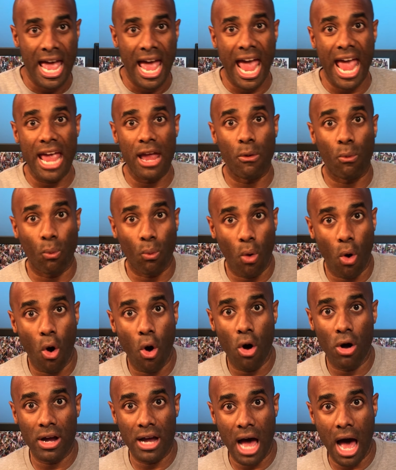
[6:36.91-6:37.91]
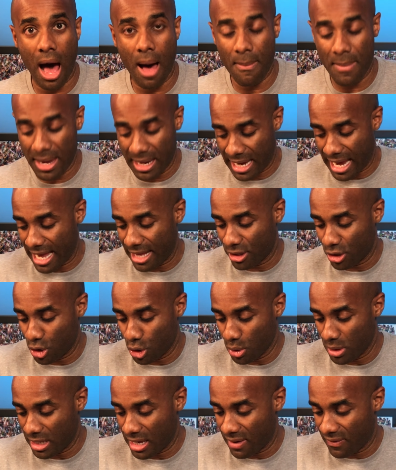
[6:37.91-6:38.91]
a raw comic and
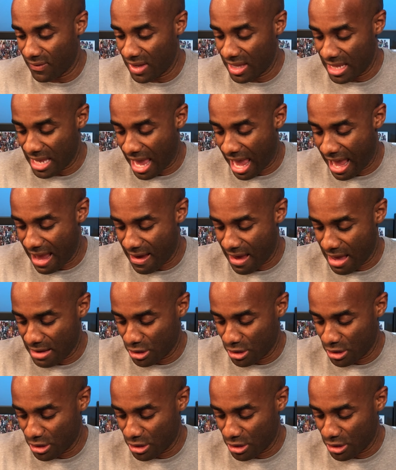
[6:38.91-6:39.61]
to give it a,